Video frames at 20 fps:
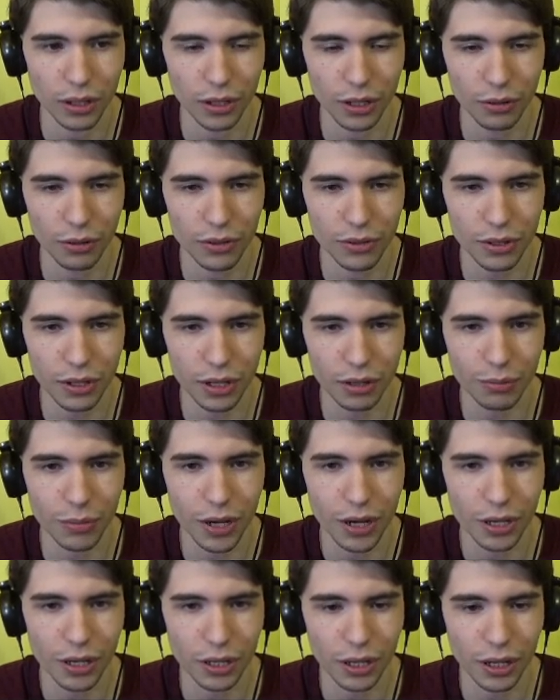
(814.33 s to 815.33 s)
I always liked
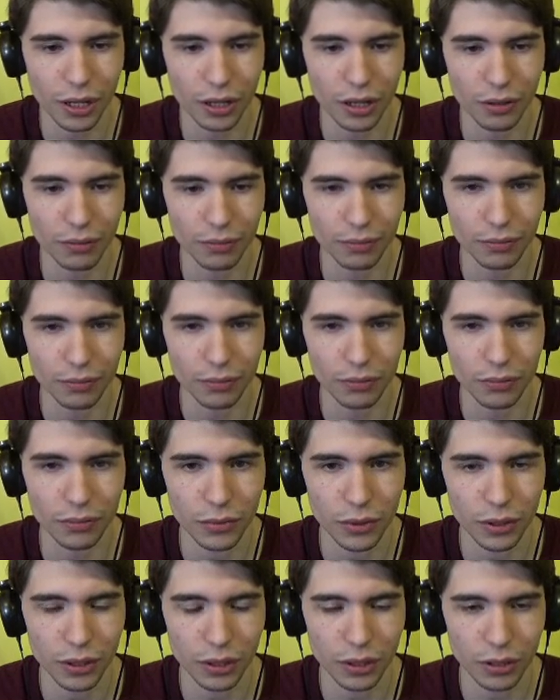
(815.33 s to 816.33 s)
Mightyena.
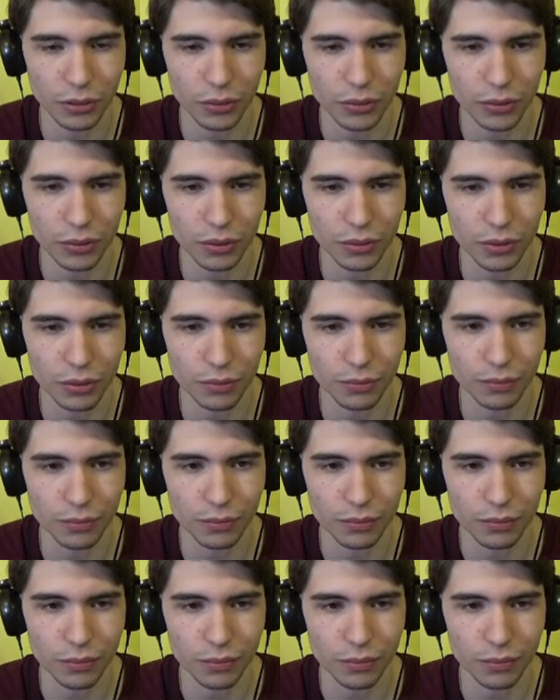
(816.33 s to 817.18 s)
Thought it was cool.